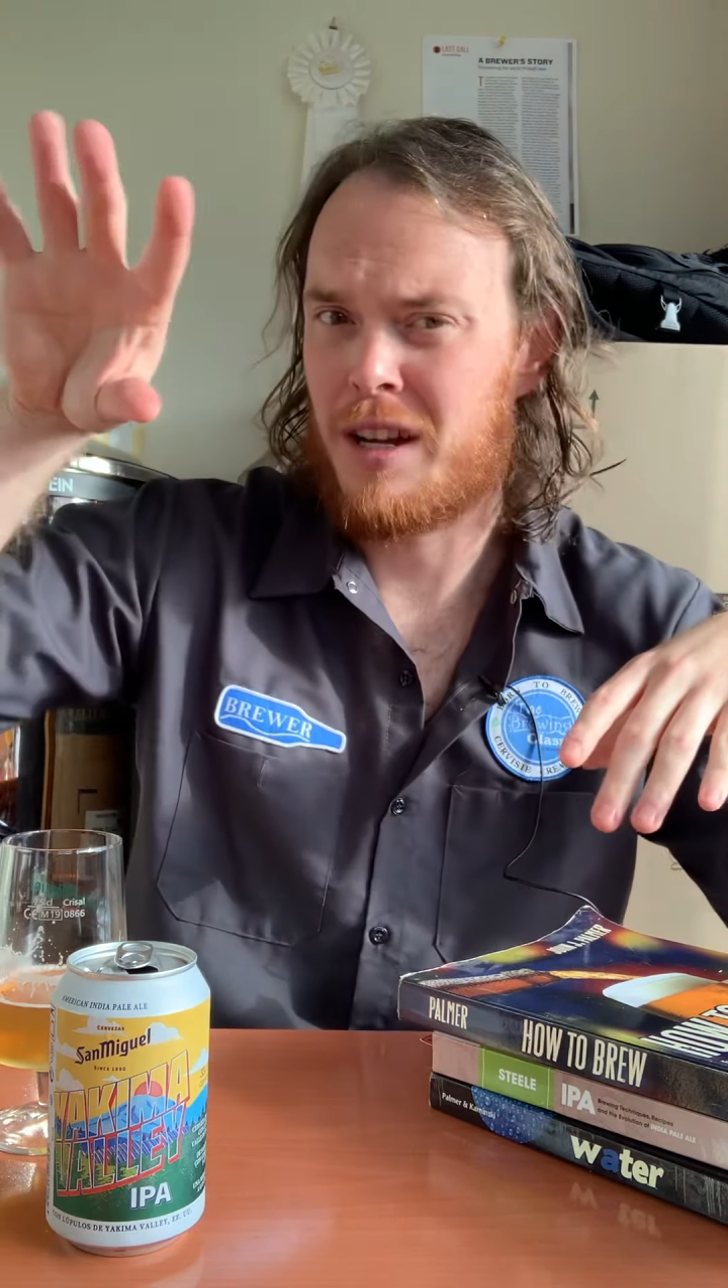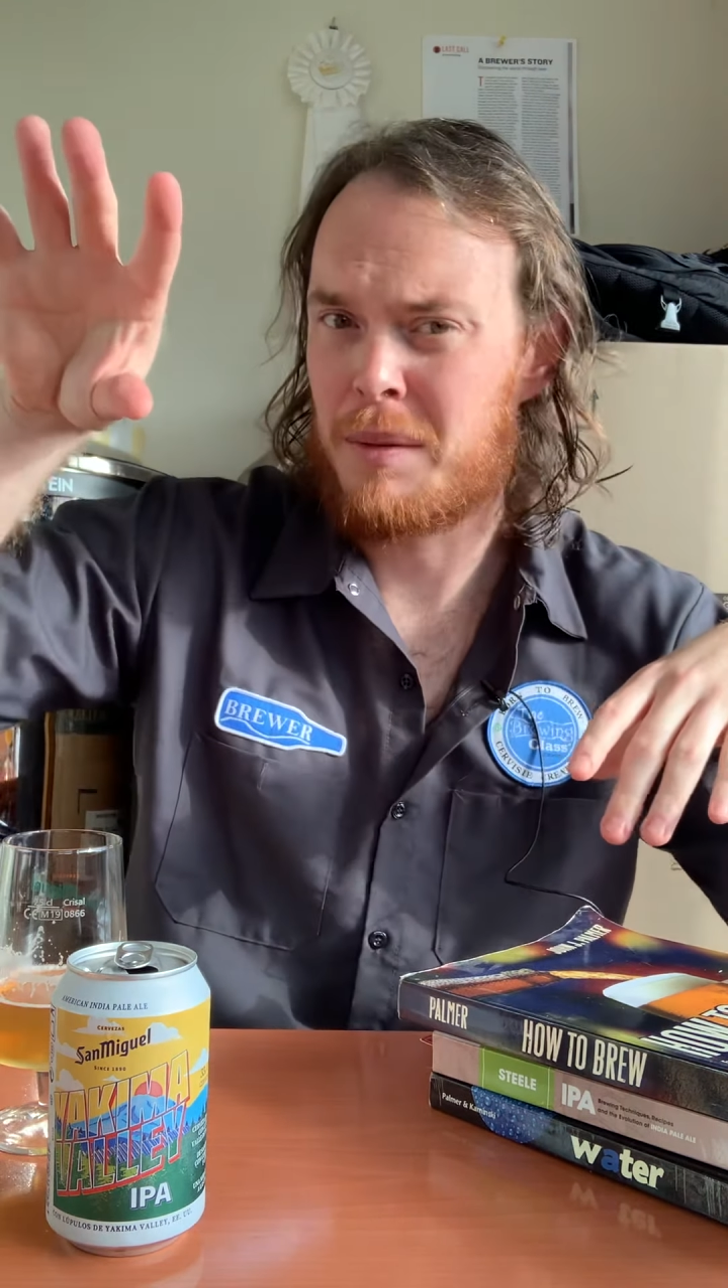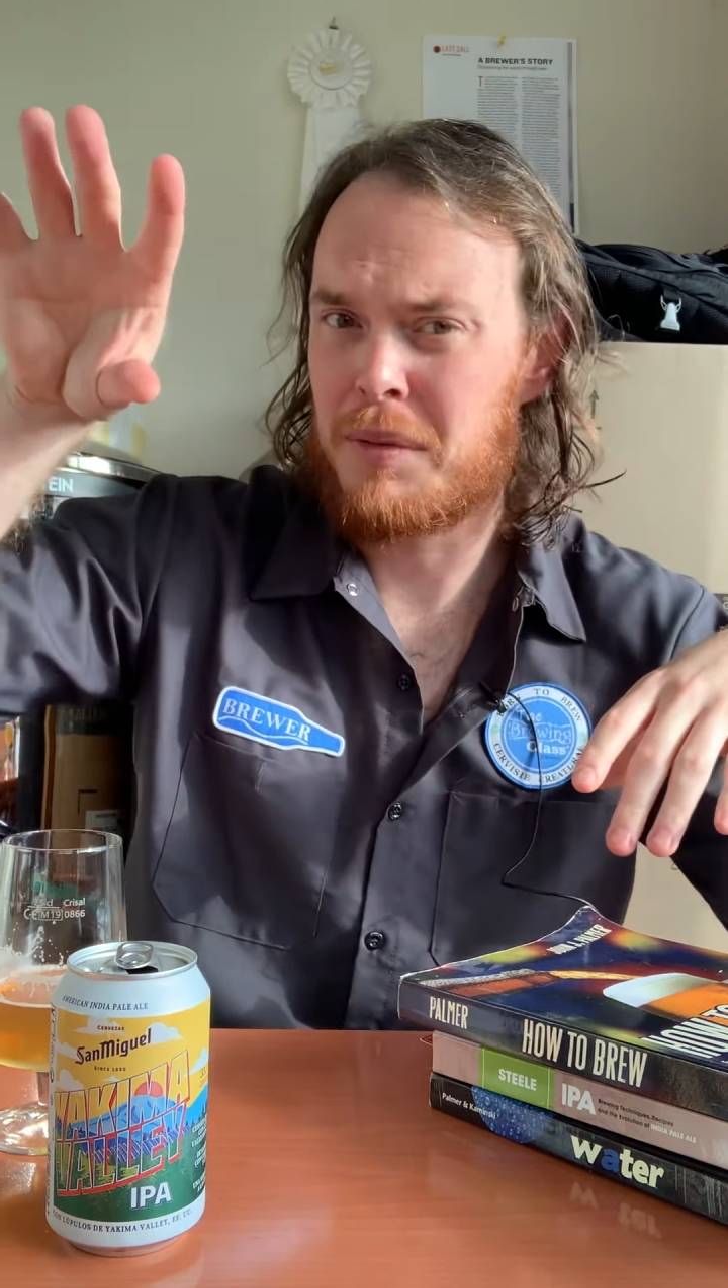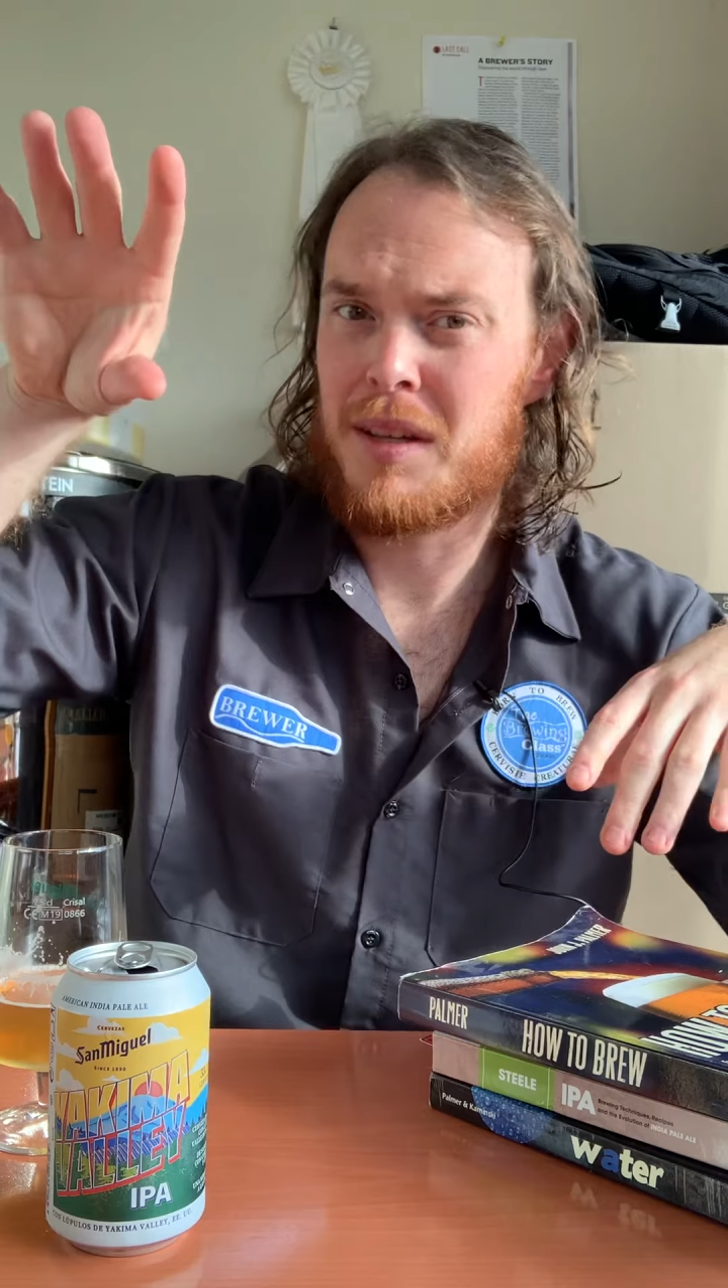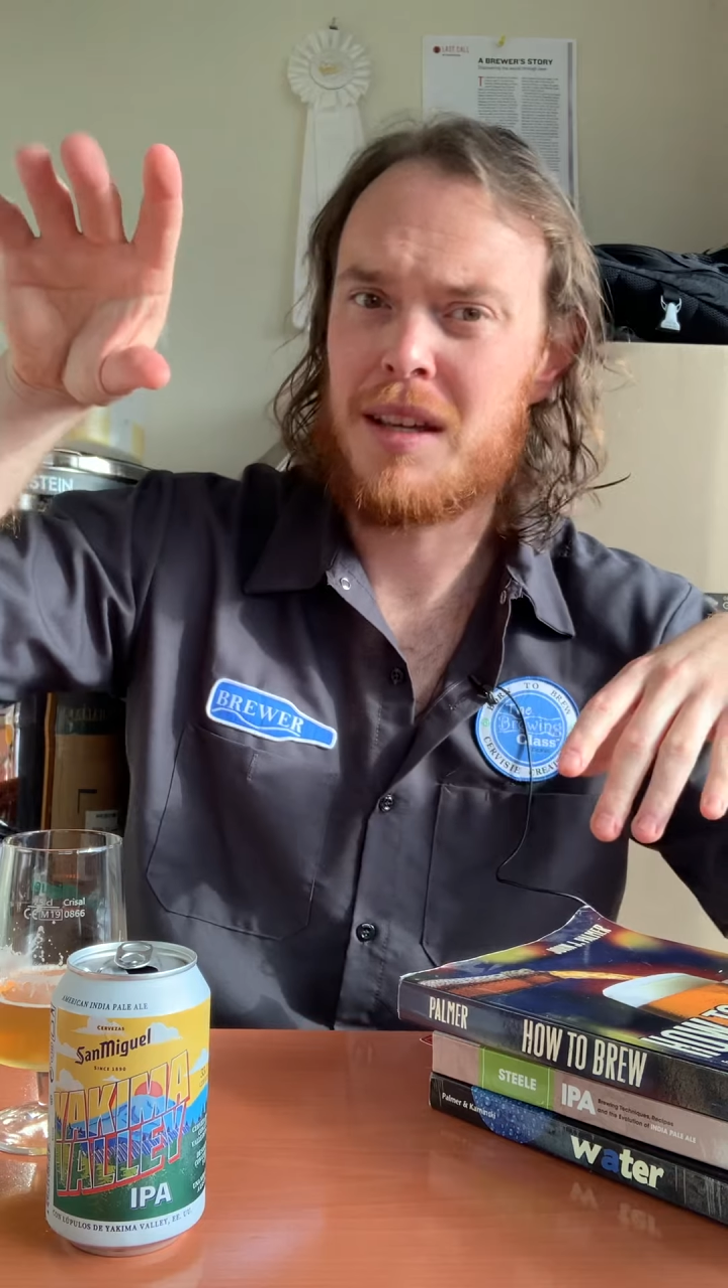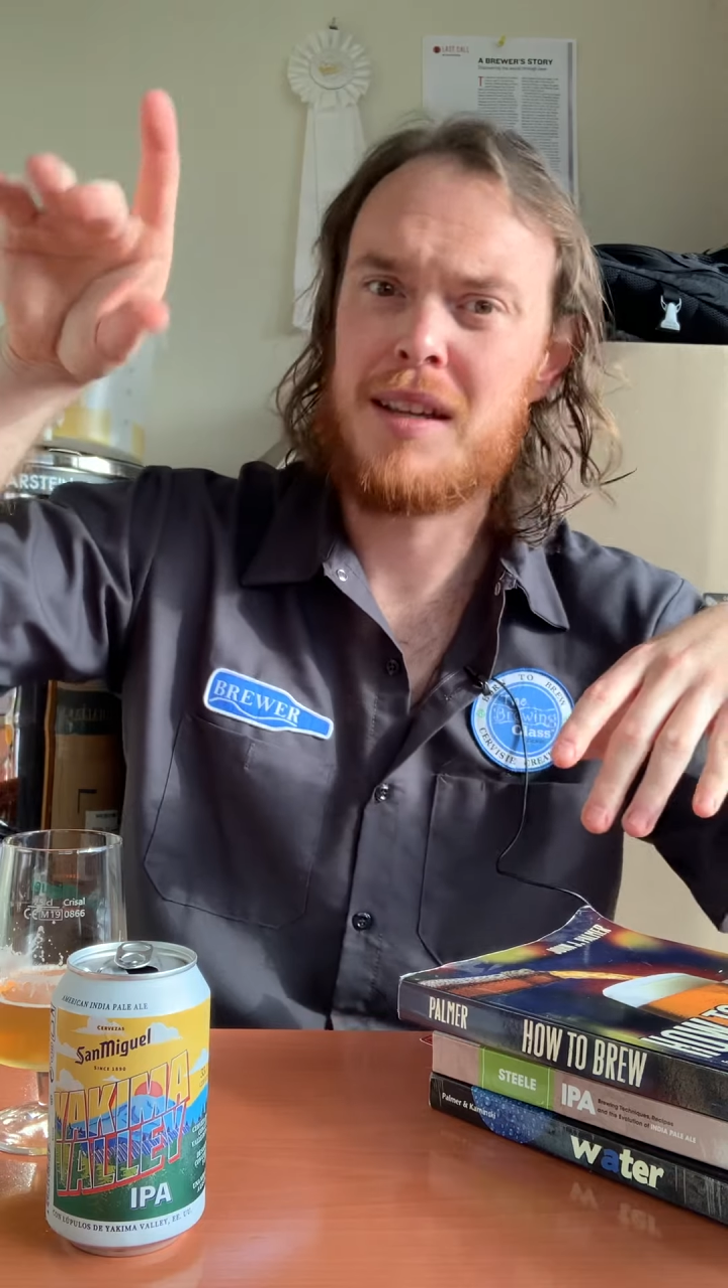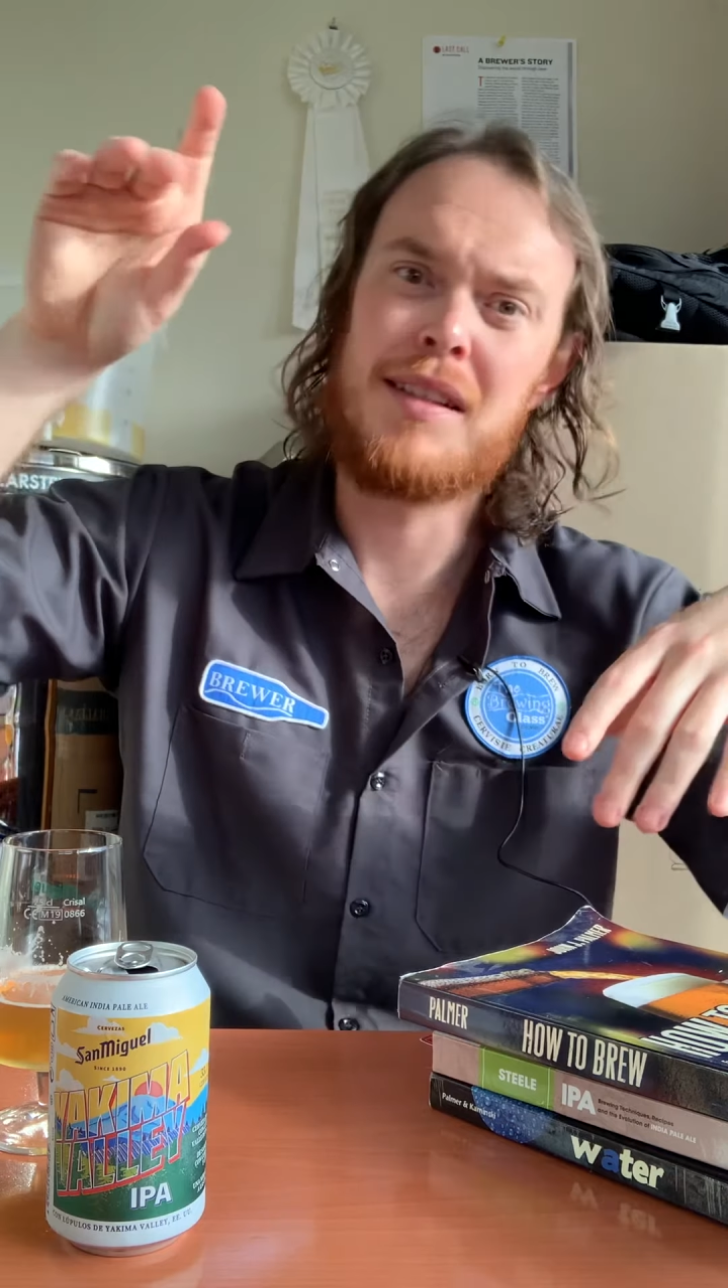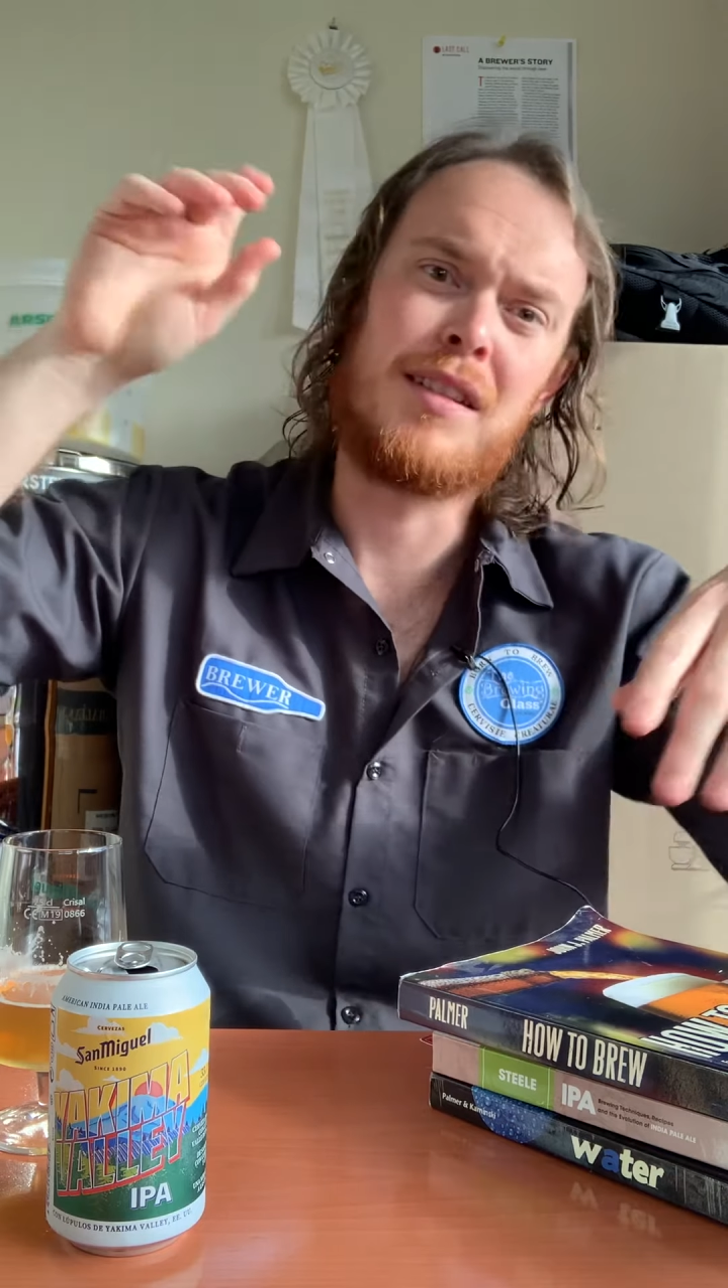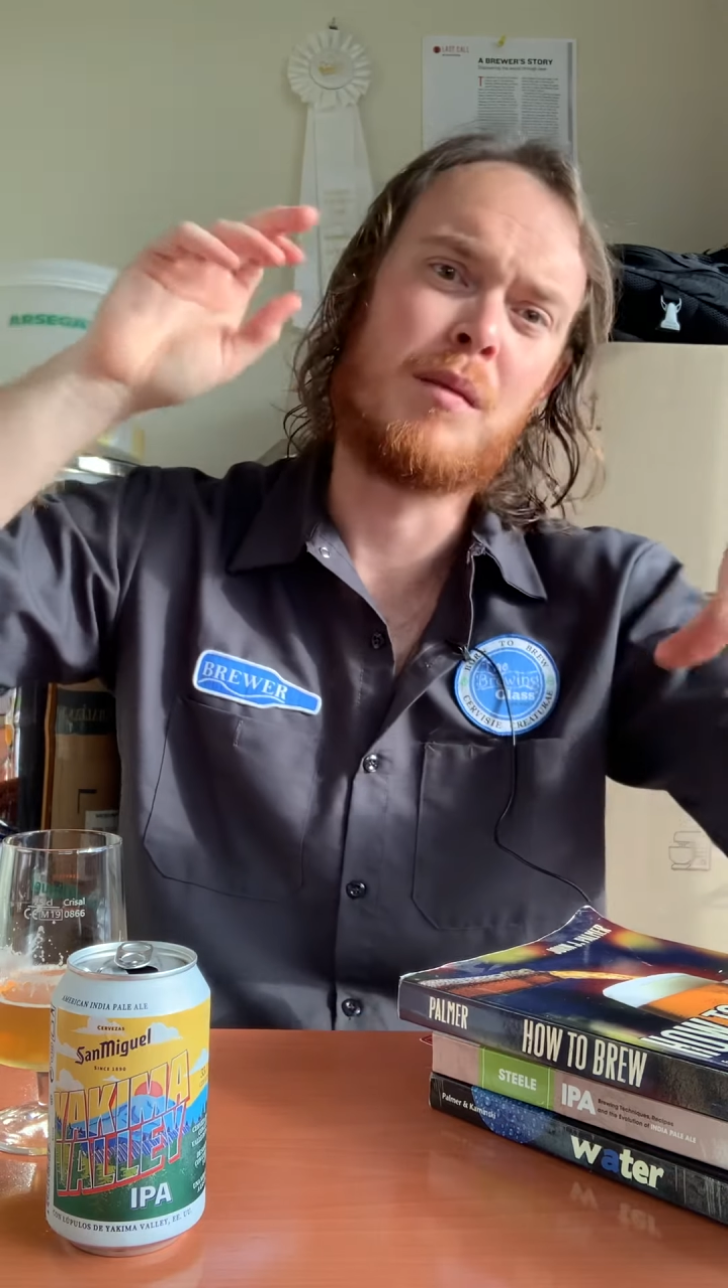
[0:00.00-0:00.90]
IPAs,